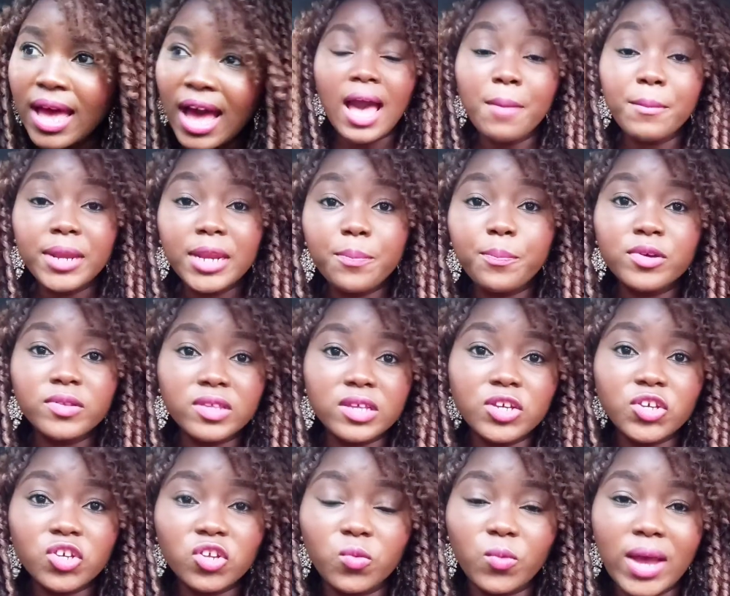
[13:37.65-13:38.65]
I'm in a
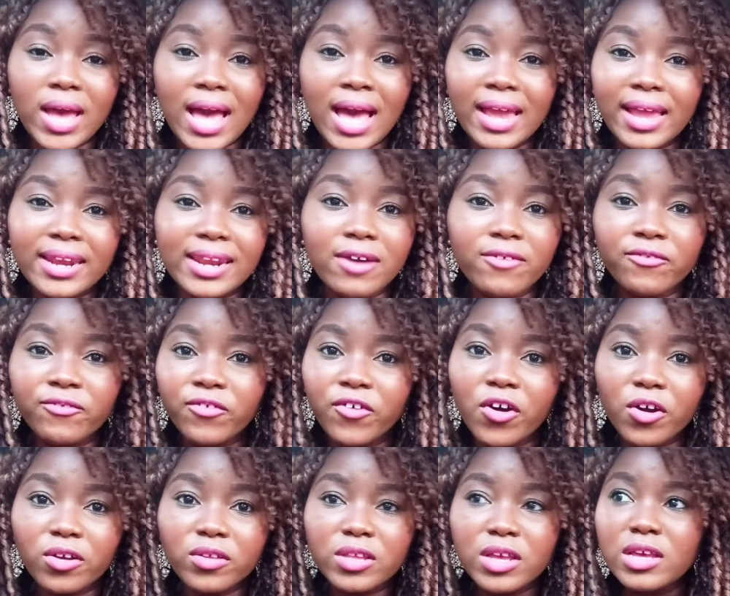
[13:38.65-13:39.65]
position where I can
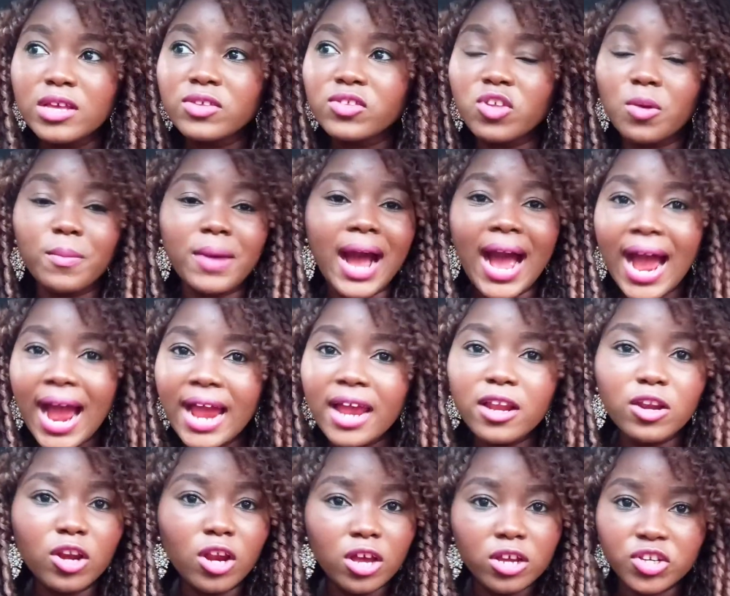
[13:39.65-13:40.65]
afford some high
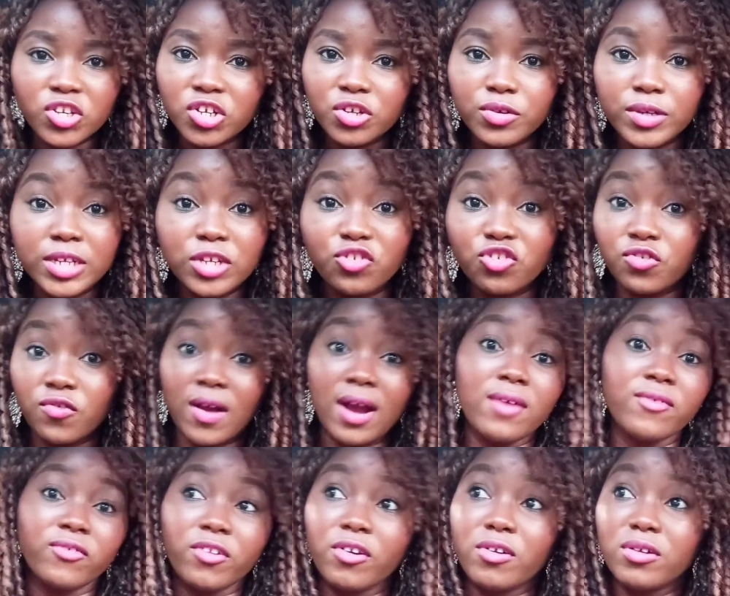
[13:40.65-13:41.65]
luxury
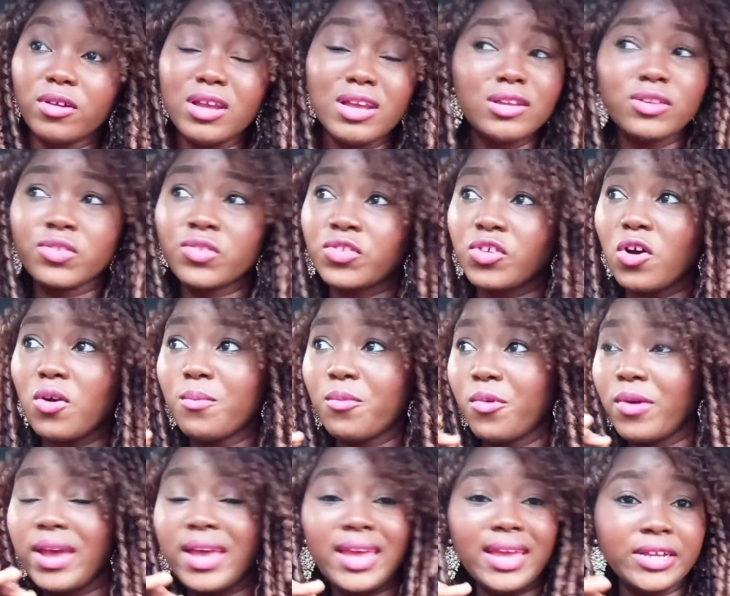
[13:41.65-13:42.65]
travel
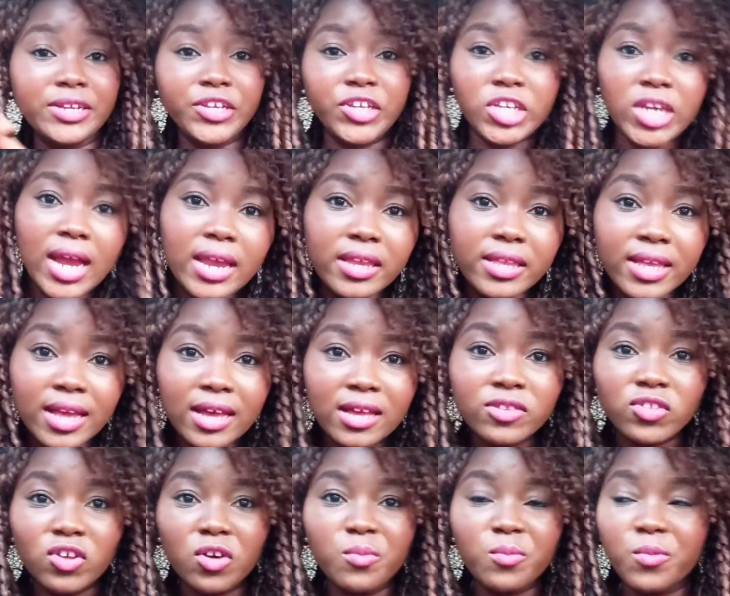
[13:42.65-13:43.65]
somewhere in China,
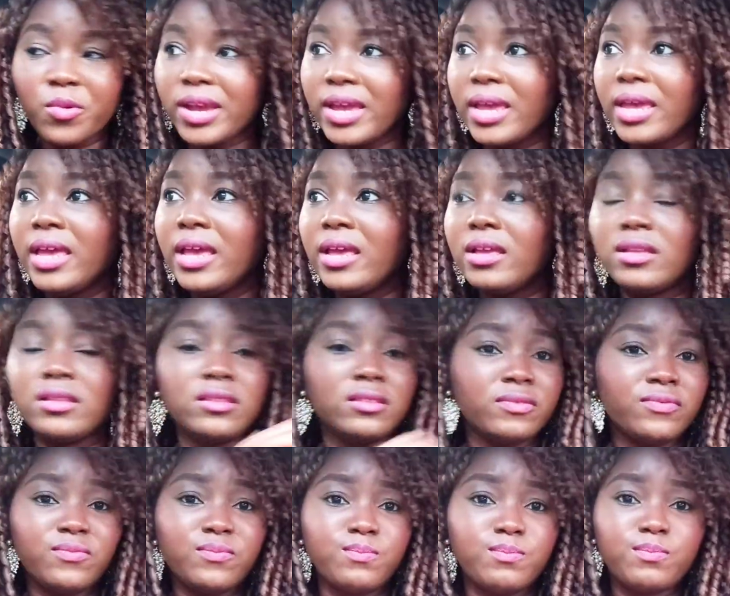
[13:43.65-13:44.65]
somewhere
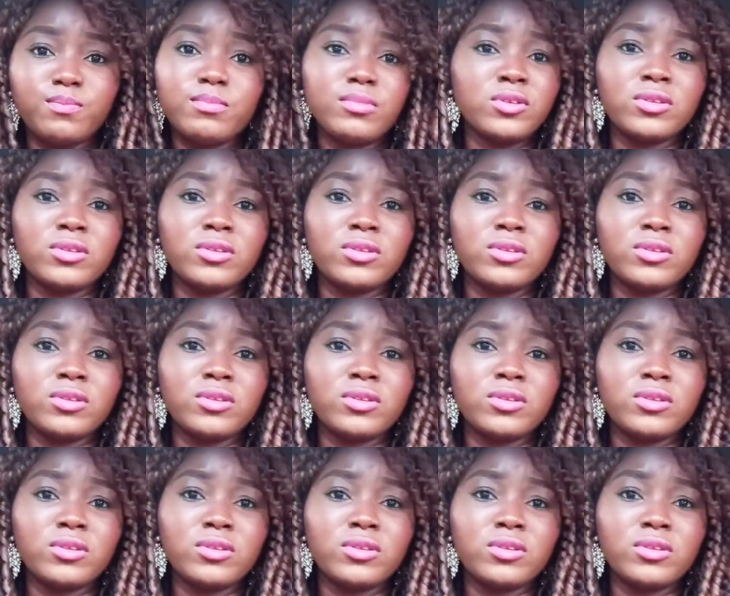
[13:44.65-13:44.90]
in...